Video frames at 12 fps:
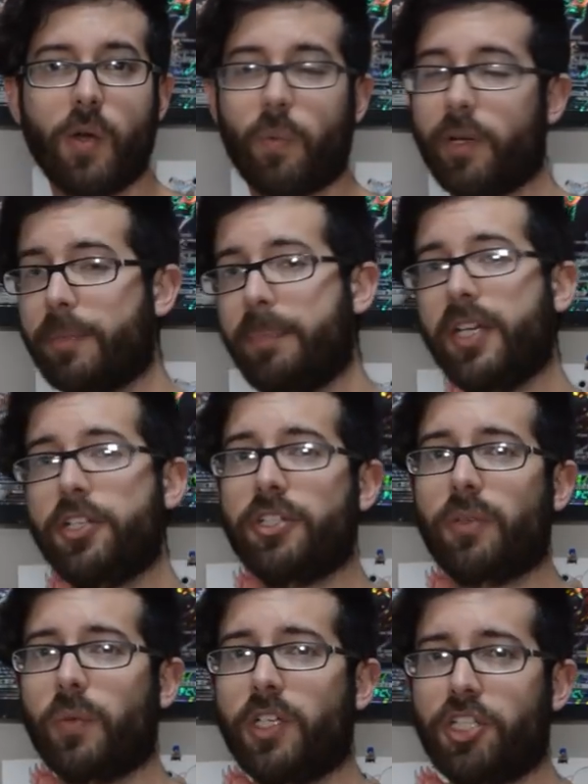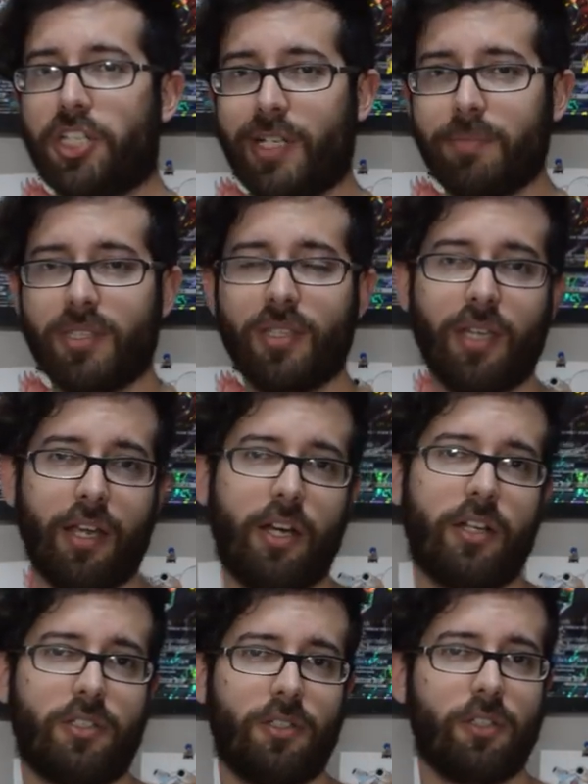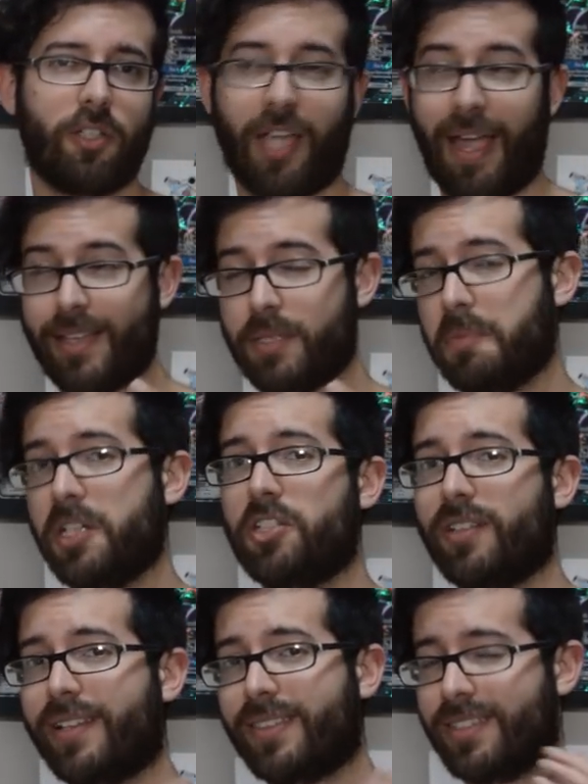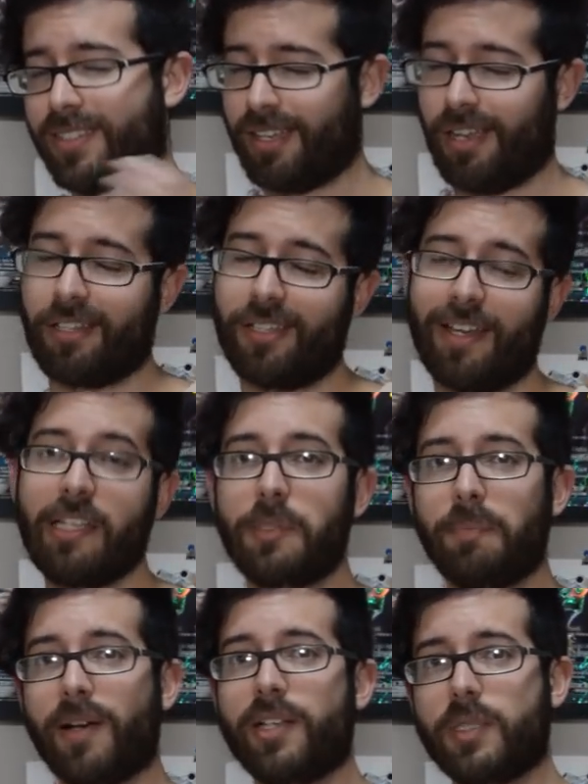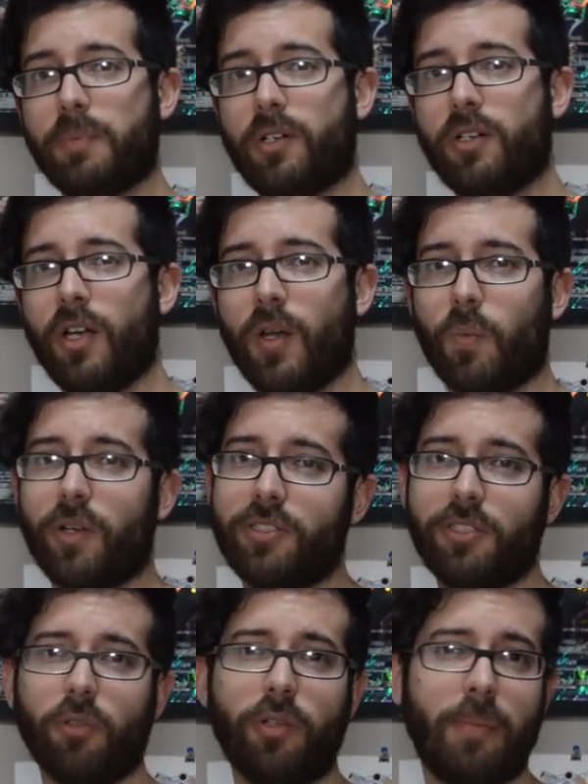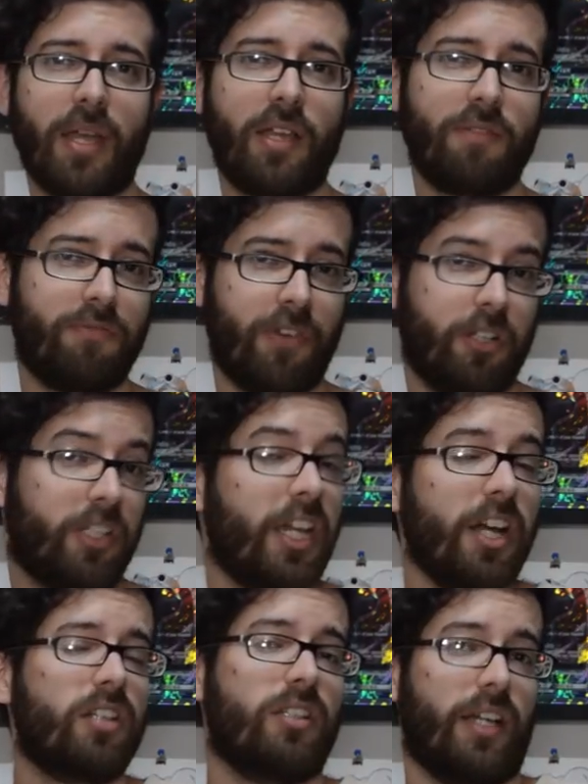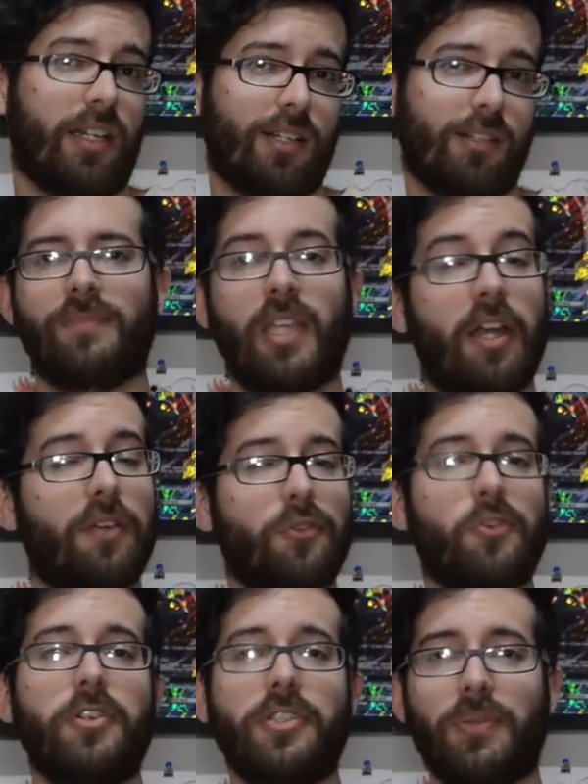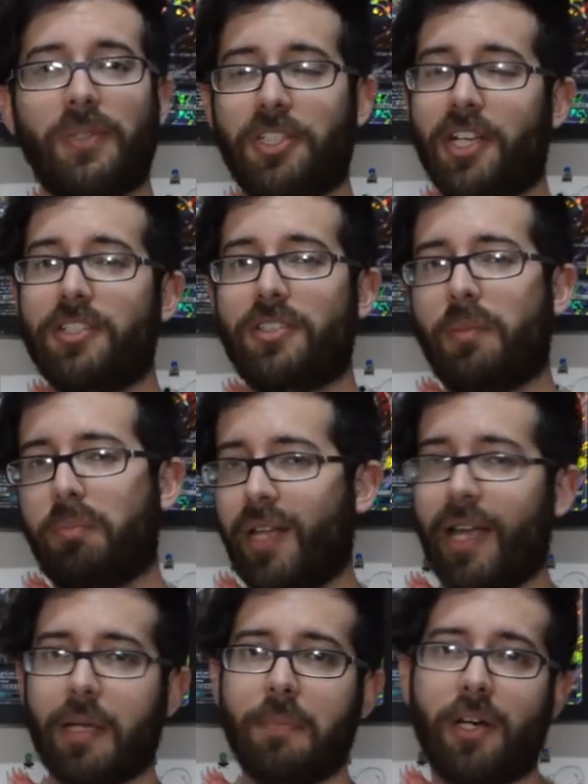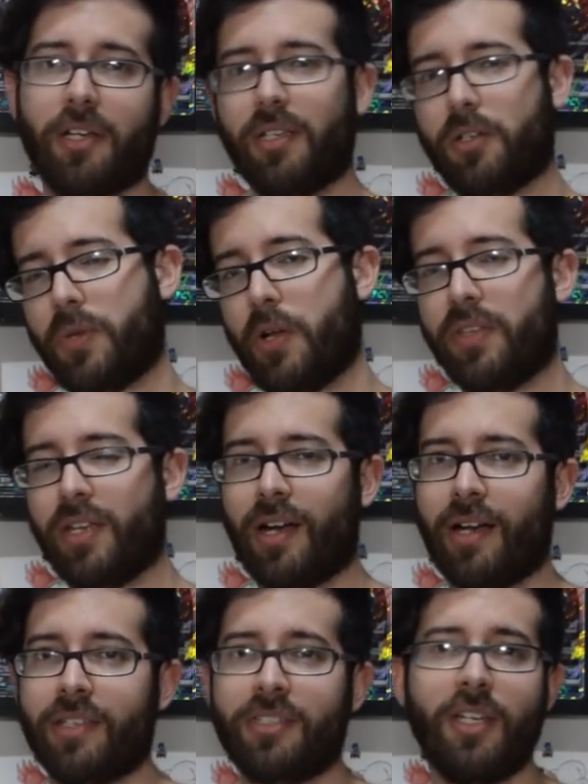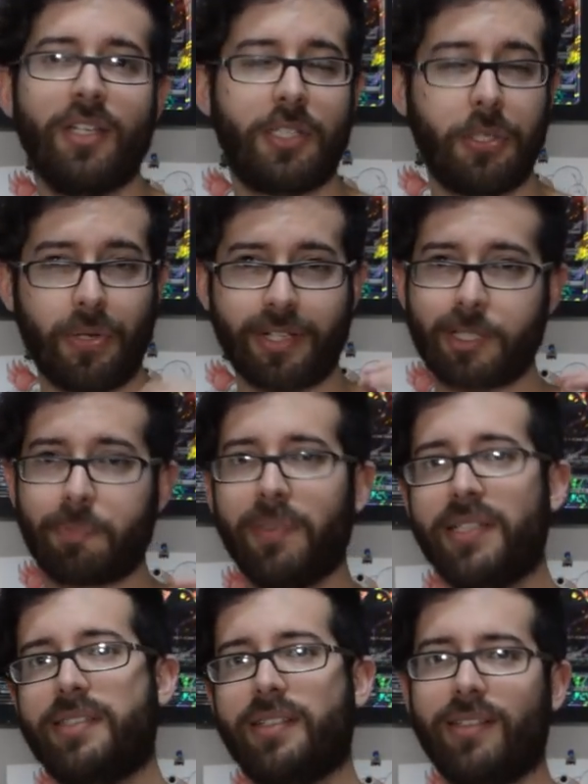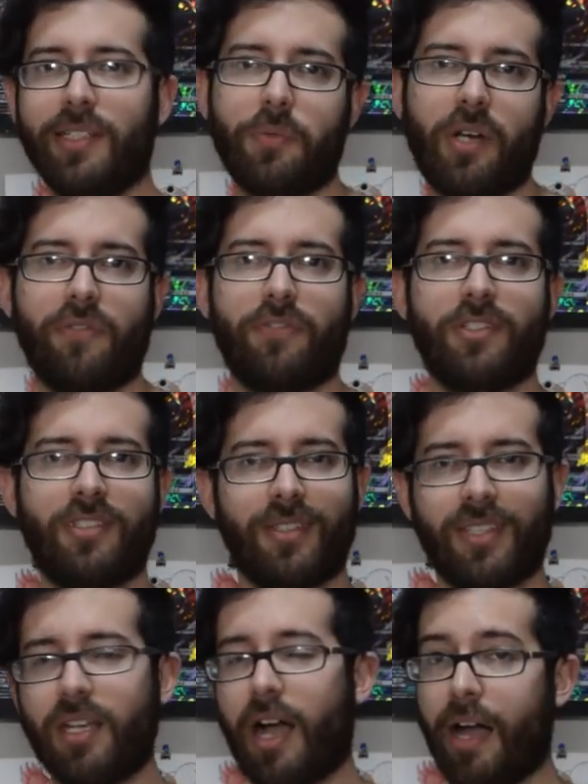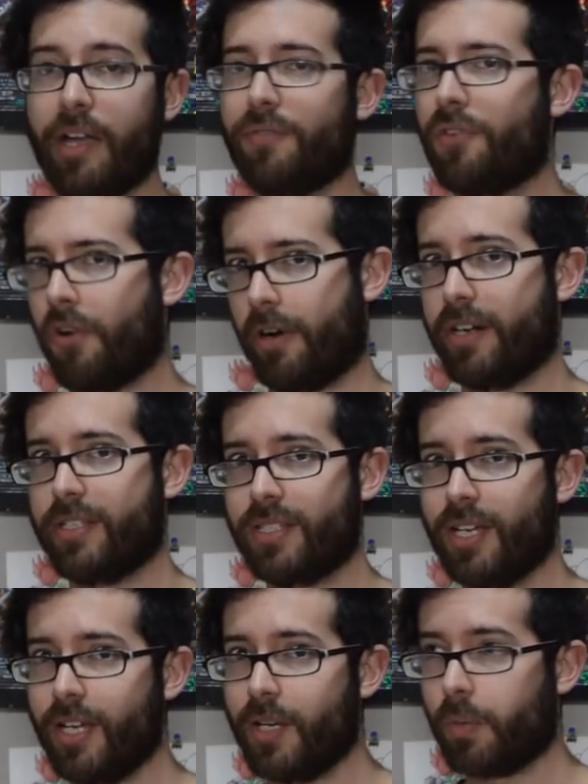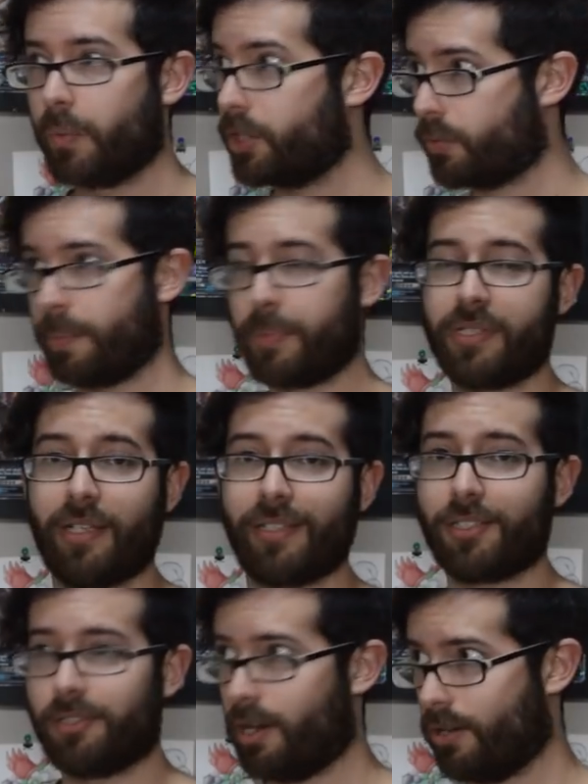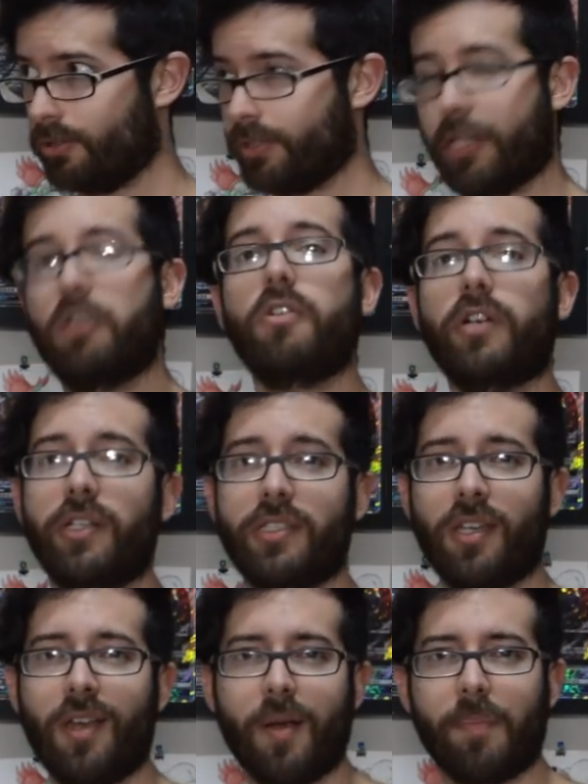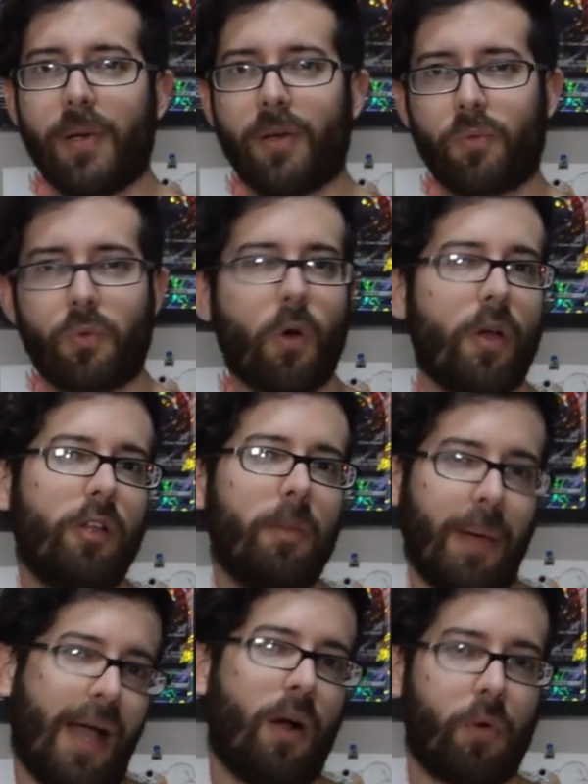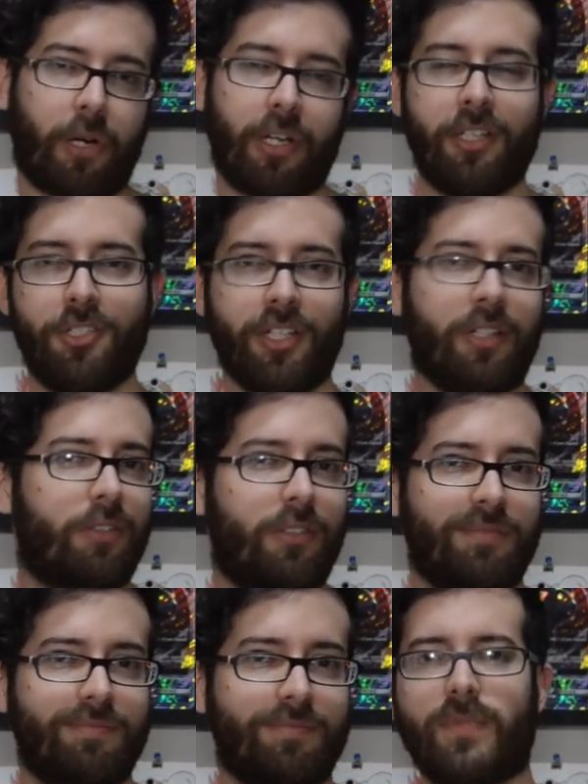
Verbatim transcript: with Pidgeot, we shaped the hair to look as much like the Pschent as possible, while still remaining fairly hair-like. And of course, we changed the black marking around the eyes to explicitly reference the Eye of Horus, which represents not only Horus, but royal power in general.